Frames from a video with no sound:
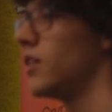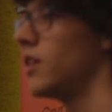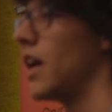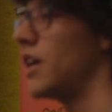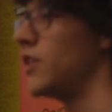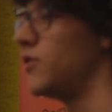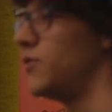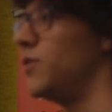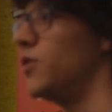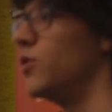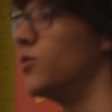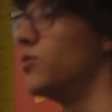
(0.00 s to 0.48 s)

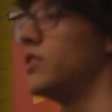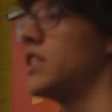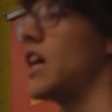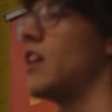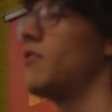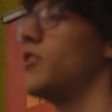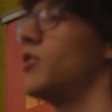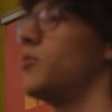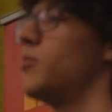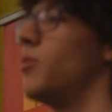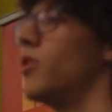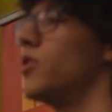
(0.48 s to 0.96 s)
as few
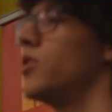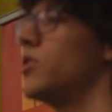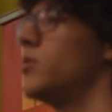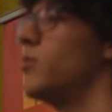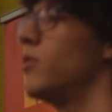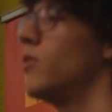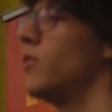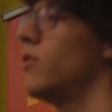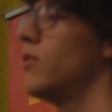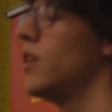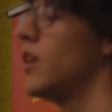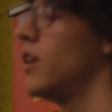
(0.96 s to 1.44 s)
stuff as
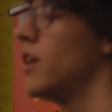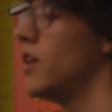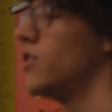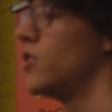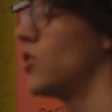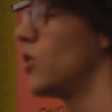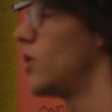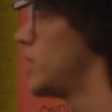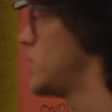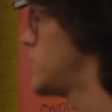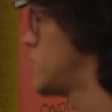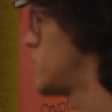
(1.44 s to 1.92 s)
possible.
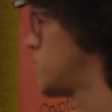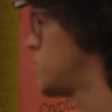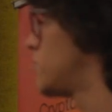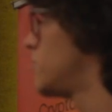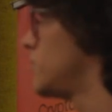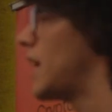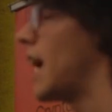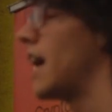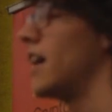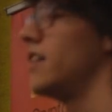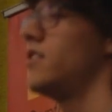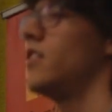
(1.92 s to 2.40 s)
So it's
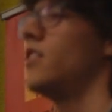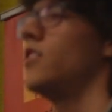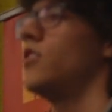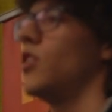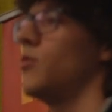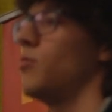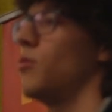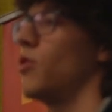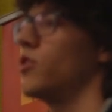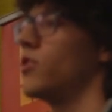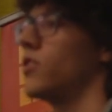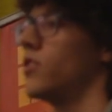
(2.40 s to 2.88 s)
a
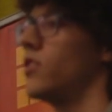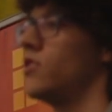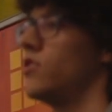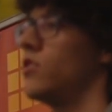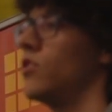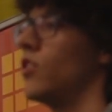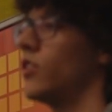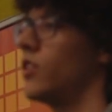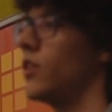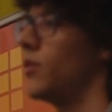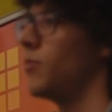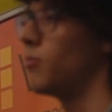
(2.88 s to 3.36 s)
research project, it's
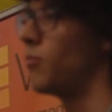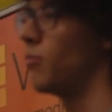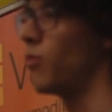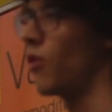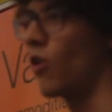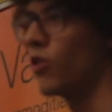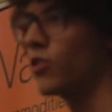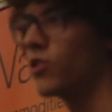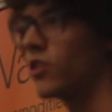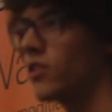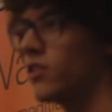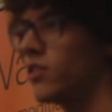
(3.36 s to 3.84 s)
not a
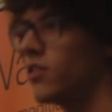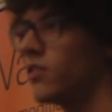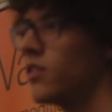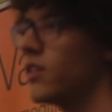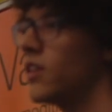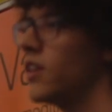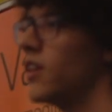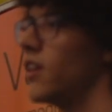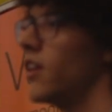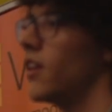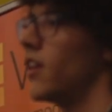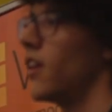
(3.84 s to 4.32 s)
product.
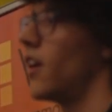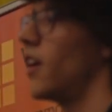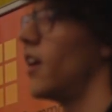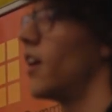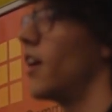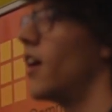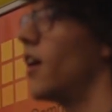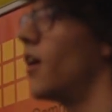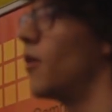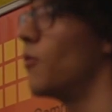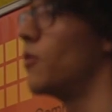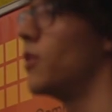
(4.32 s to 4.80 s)

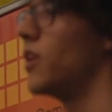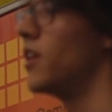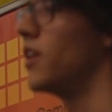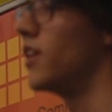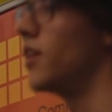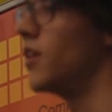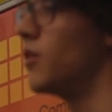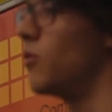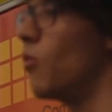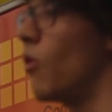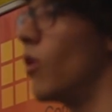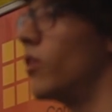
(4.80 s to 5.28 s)

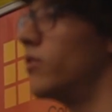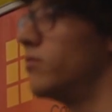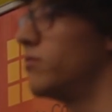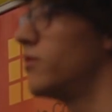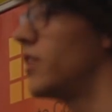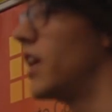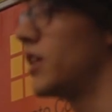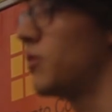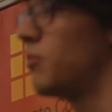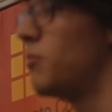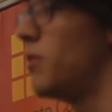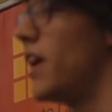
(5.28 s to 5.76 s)
We
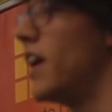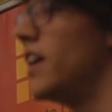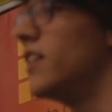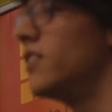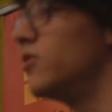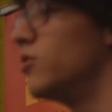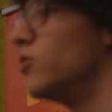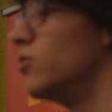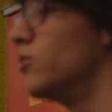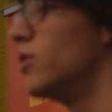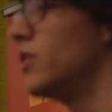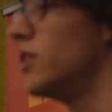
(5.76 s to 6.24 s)
won't get
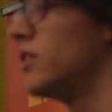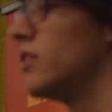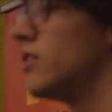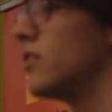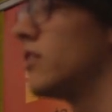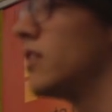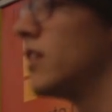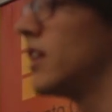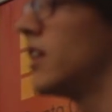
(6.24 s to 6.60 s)
paid to do it.